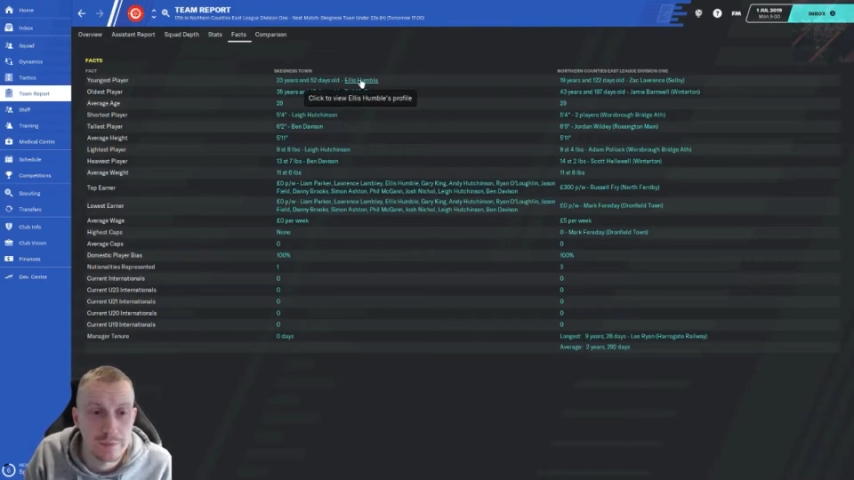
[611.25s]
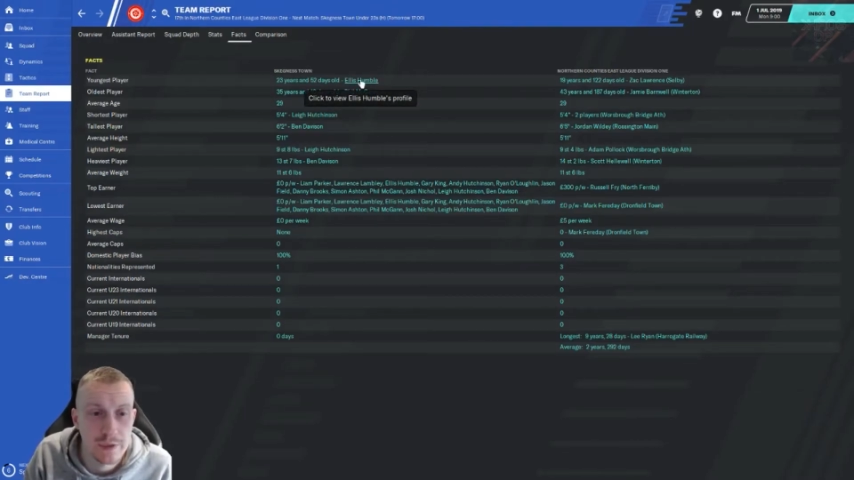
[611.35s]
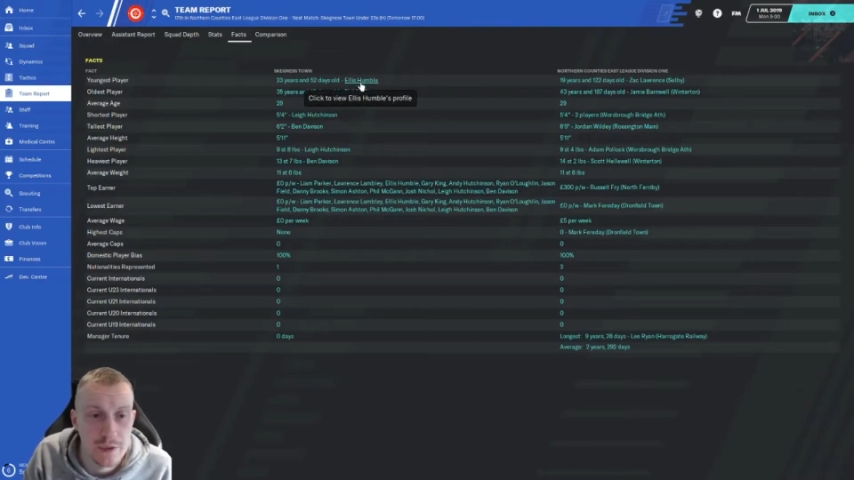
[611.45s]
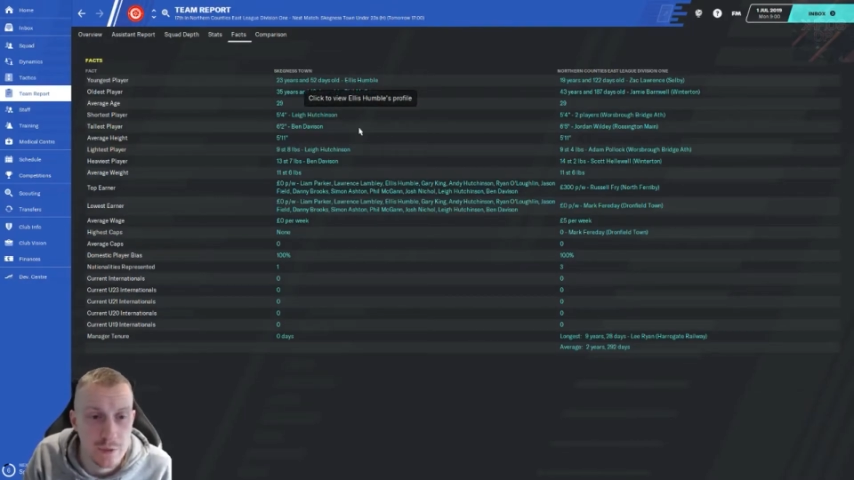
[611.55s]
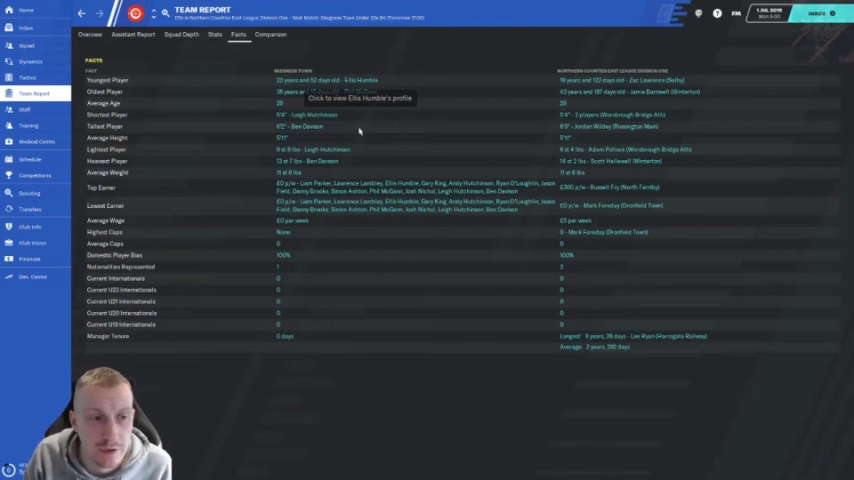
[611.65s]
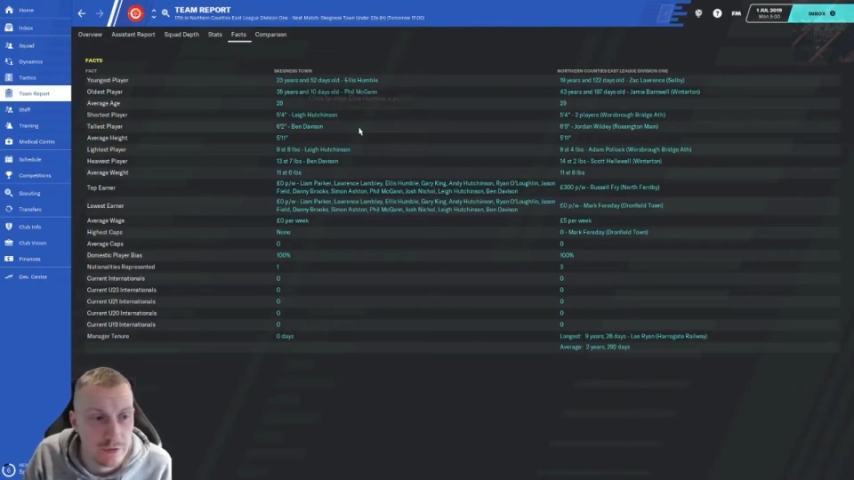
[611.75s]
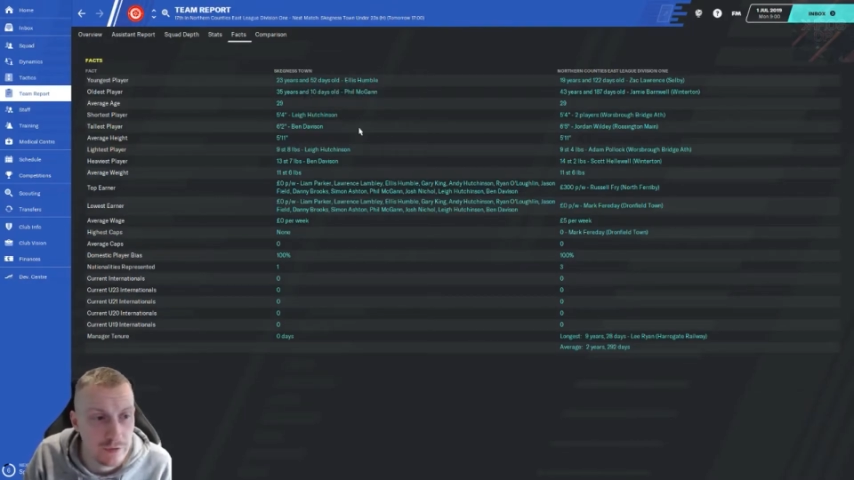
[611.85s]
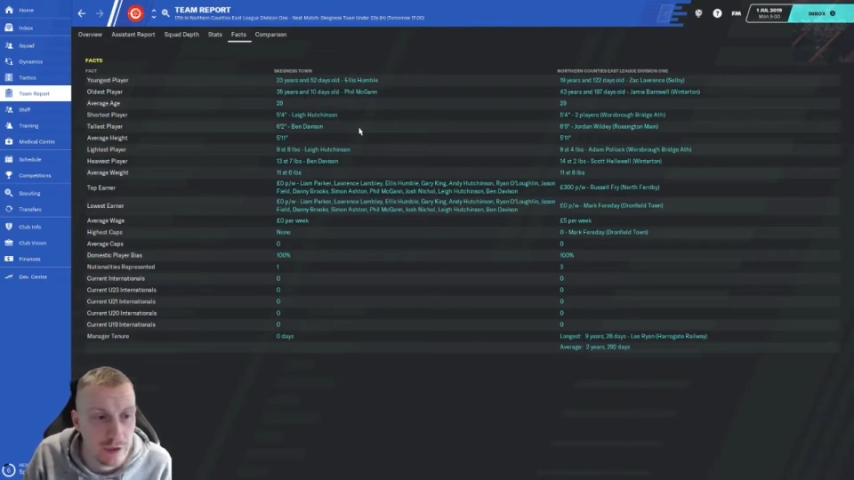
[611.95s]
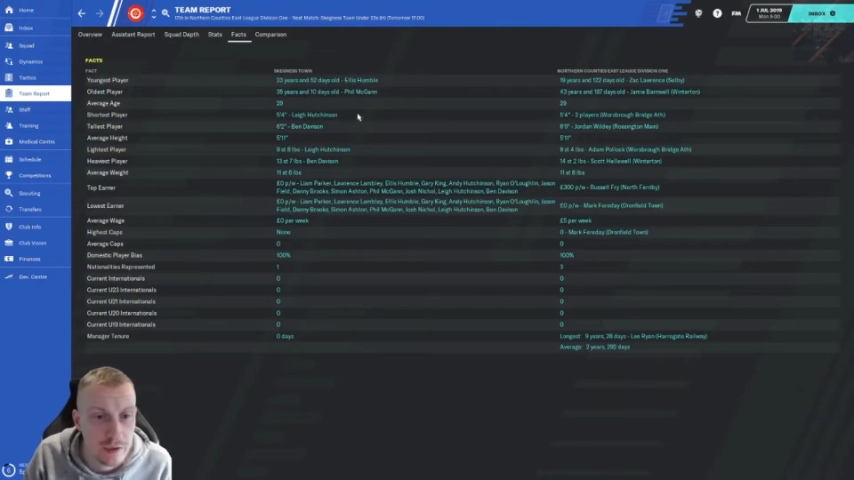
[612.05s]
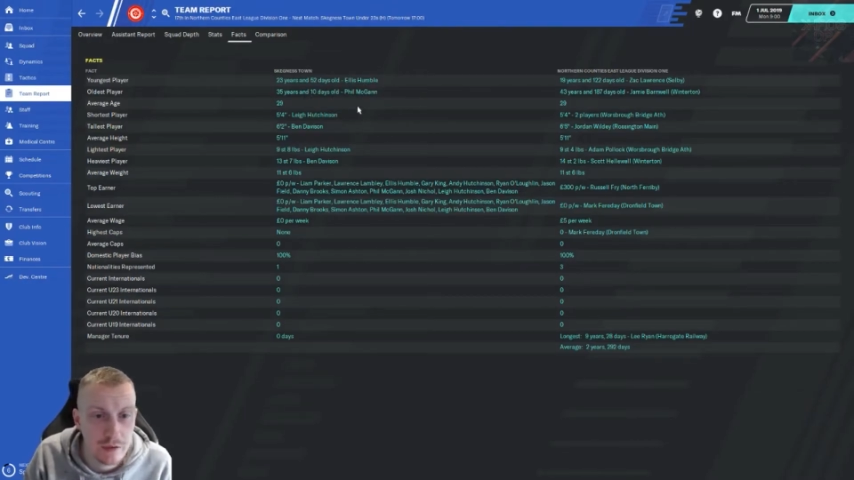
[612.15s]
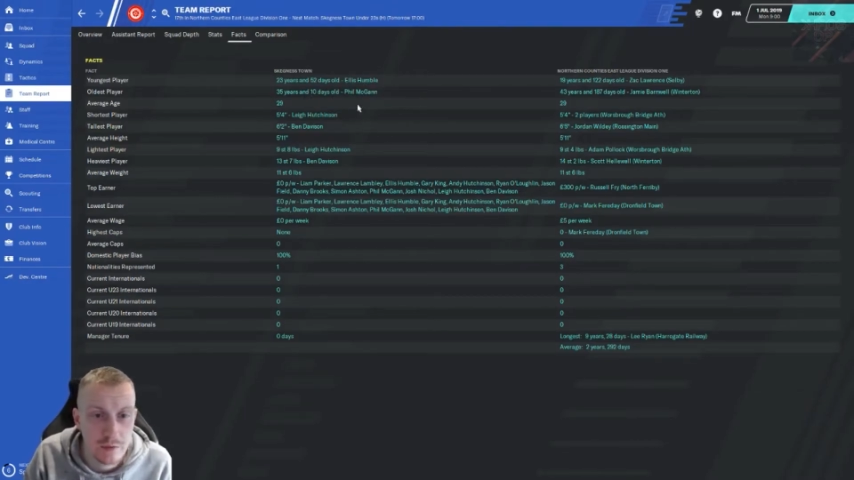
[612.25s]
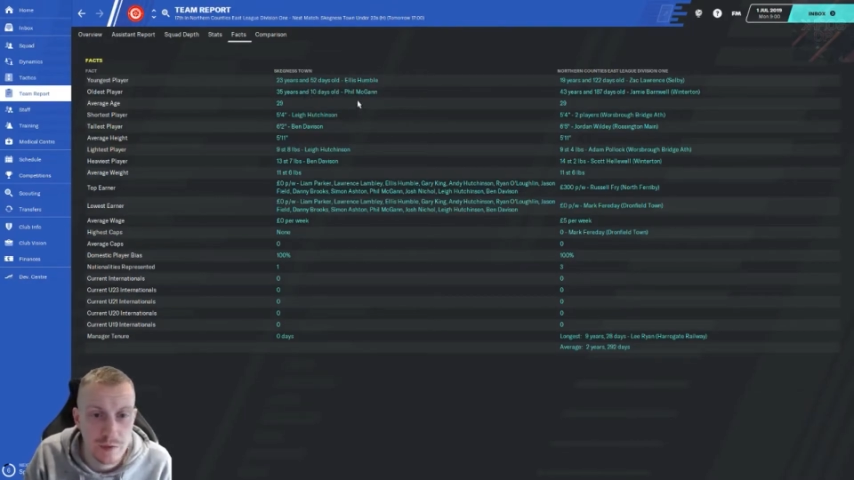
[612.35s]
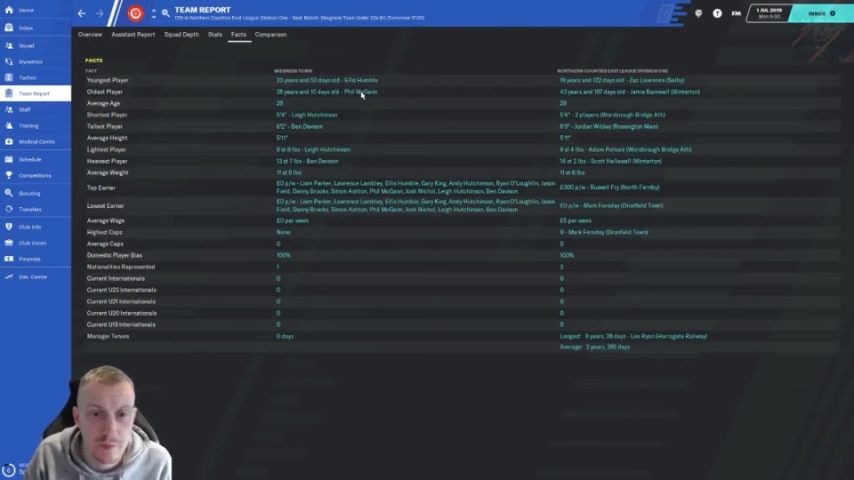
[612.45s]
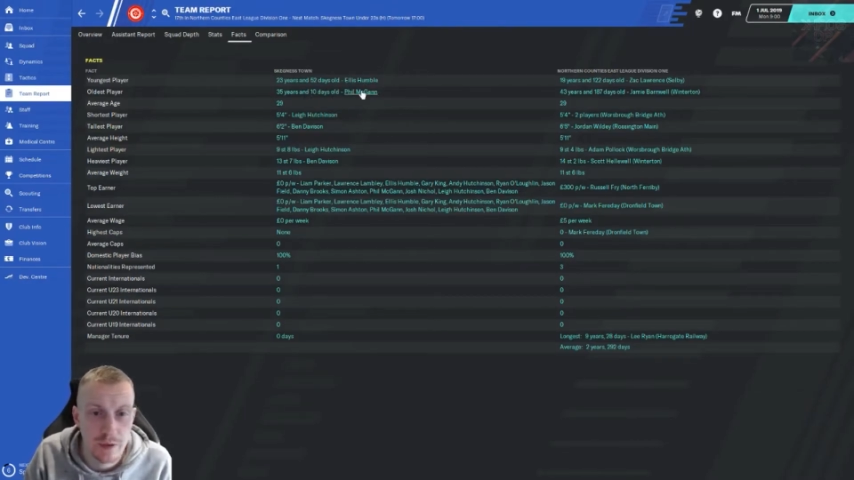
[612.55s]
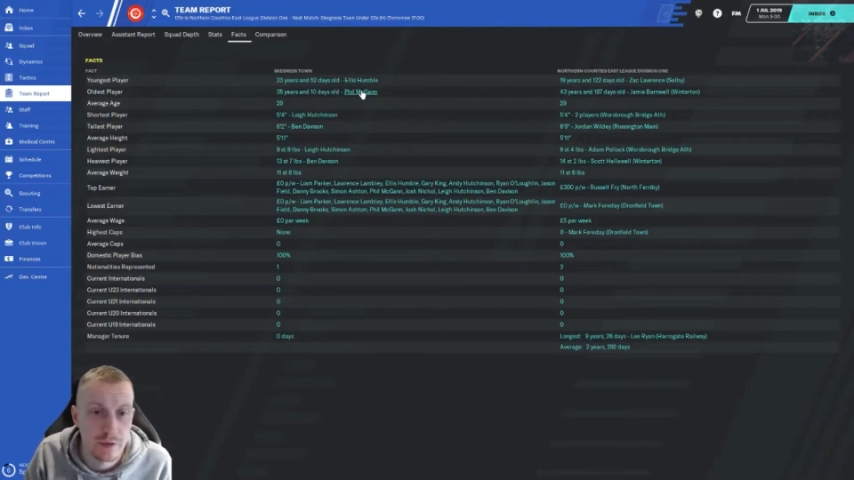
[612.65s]
He's 23.
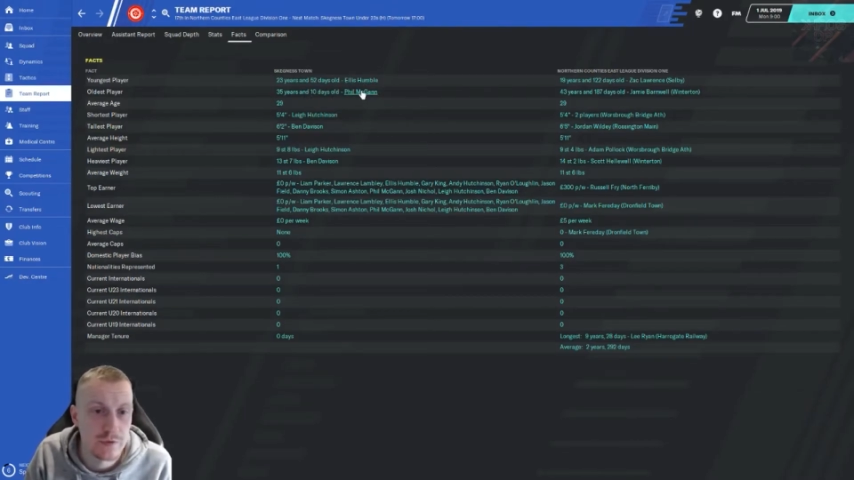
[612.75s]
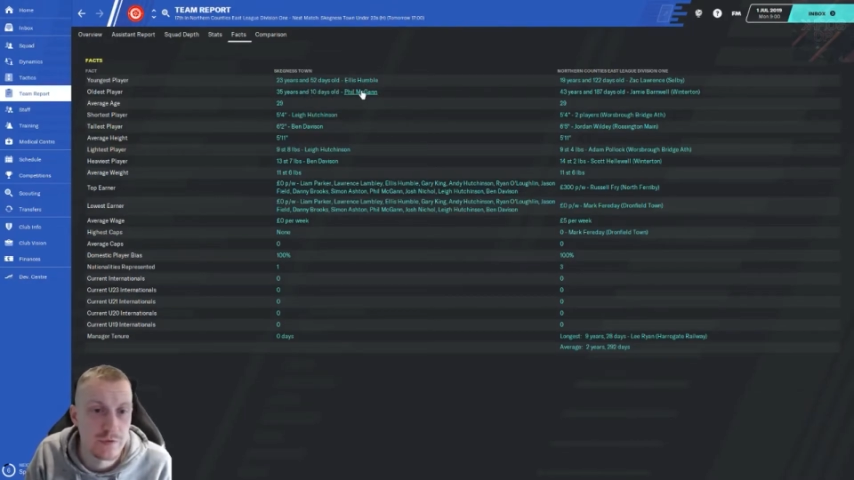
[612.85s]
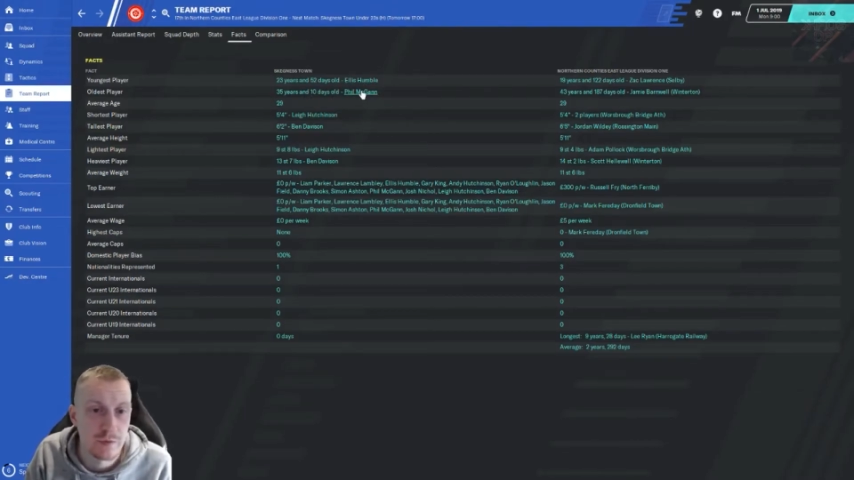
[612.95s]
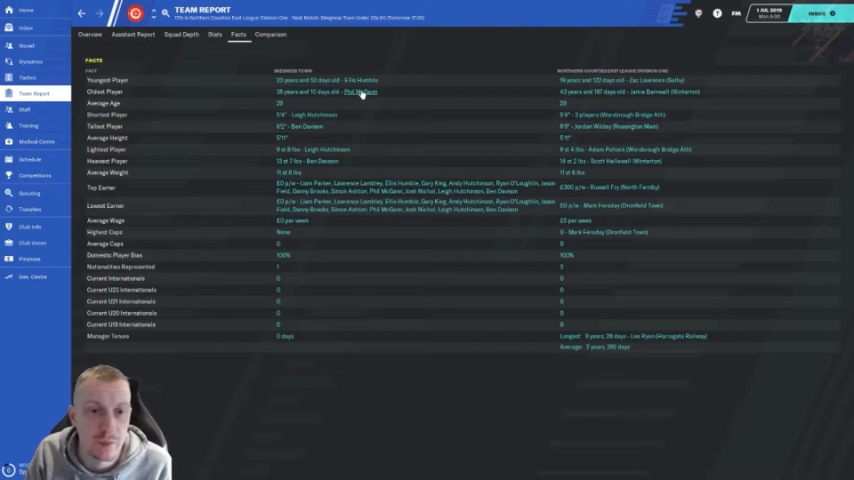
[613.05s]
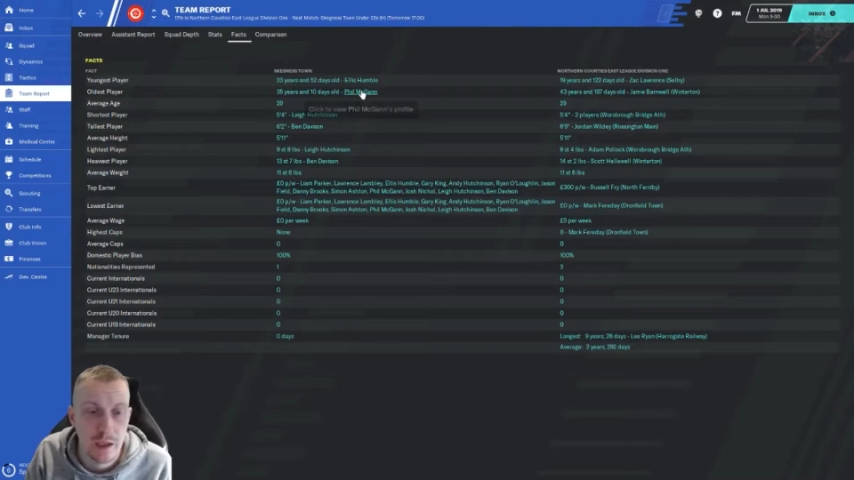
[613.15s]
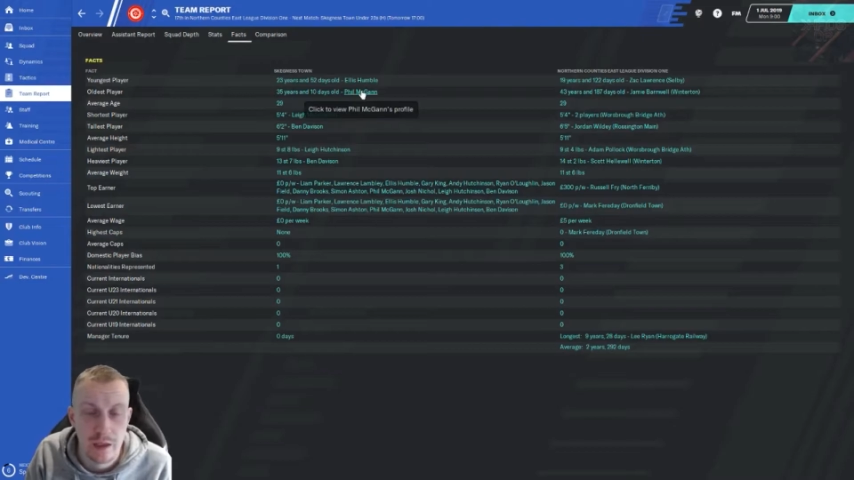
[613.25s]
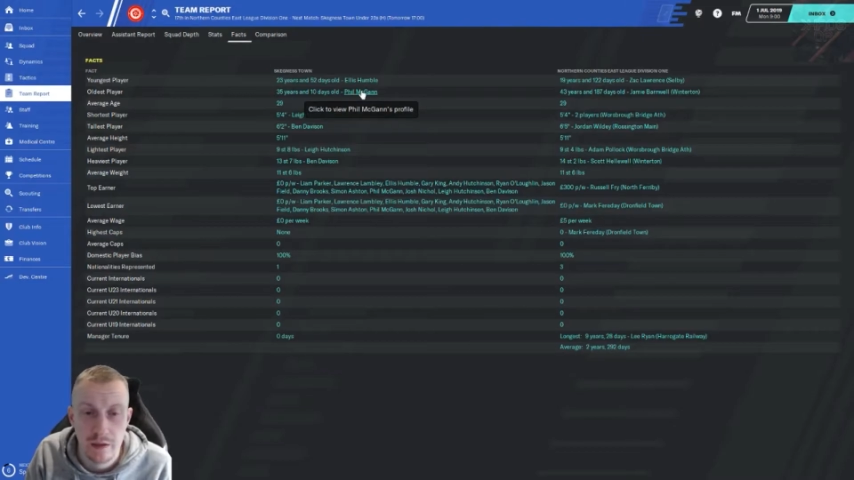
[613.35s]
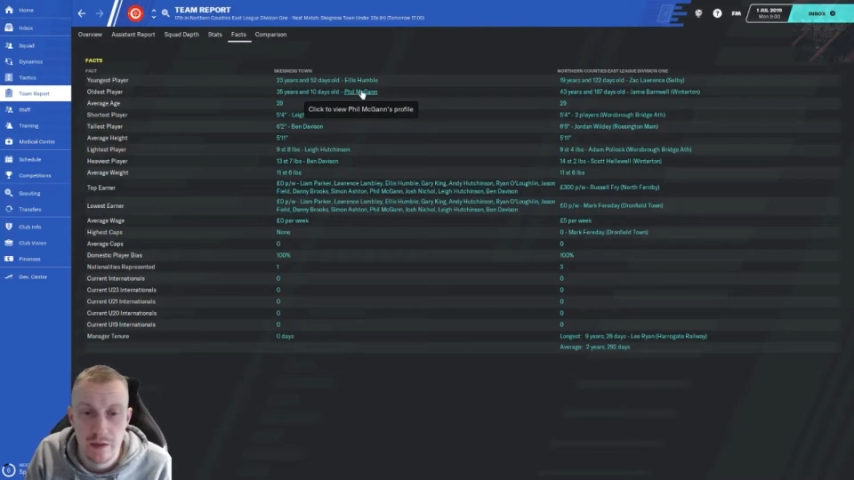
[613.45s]
Oldest player is Phil McGann.